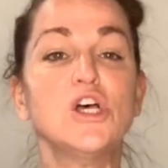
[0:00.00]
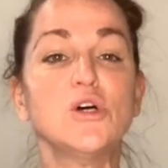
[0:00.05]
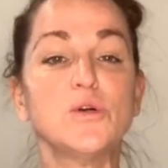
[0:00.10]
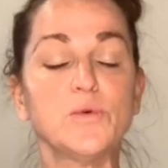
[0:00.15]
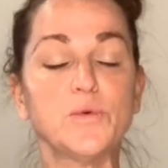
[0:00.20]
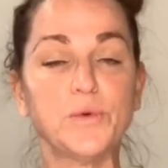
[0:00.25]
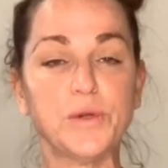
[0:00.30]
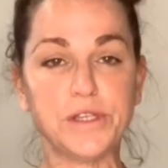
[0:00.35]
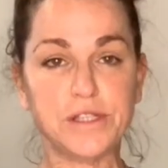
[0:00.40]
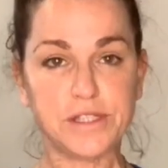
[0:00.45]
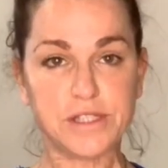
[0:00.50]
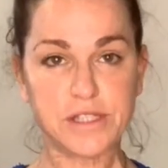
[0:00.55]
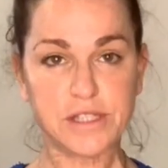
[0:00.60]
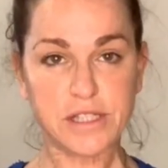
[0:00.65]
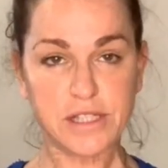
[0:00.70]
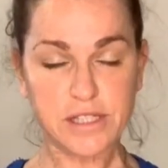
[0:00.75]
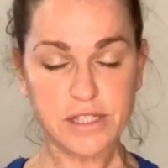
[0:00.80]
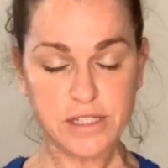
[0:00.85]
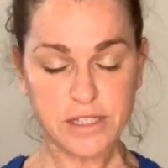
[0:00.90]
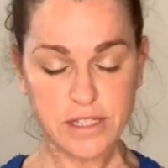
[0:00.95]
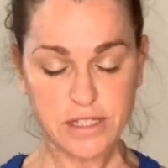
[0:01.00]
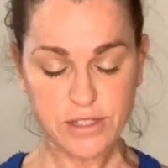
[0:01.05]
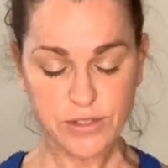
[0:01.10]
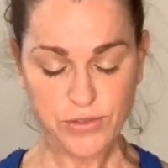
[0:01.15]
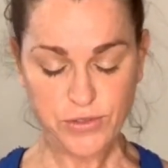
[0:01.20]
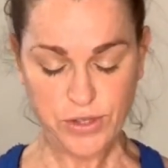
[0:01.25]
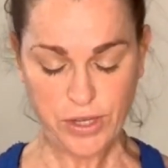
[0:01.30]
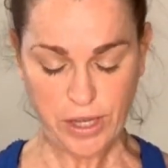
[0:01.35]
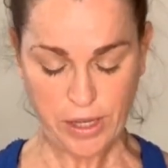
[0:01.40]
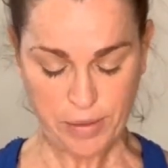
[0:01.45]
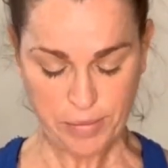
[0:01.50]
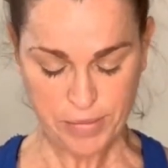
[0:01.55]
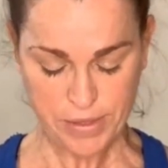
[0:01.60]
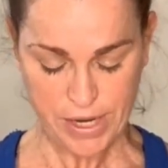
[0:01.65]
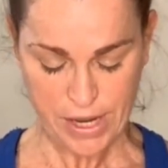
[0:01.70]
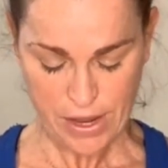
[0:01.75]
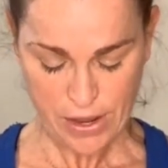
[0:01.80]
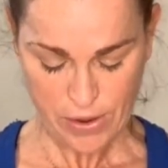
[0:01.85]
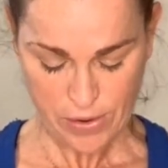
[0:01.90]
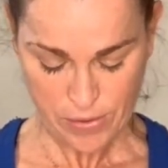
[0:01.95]
Resist as you come
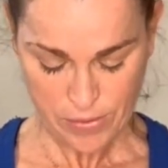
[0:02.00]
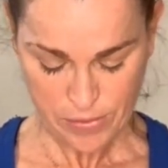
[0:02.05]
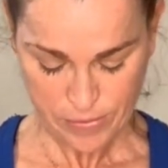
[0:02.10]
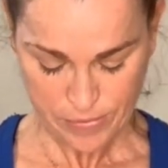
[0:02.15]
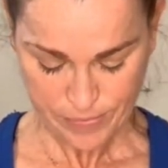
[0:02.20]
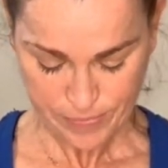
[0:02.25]
down.